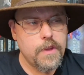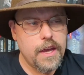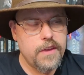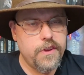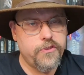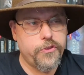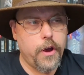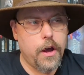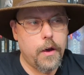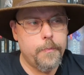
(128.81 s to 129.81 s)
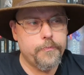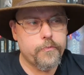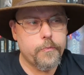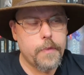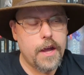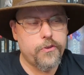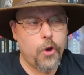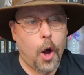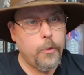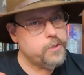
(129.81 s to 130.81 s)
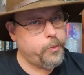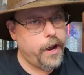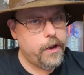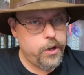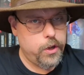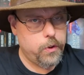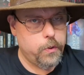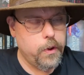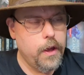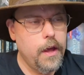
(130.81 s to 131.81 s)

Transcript: is it's almost brand new.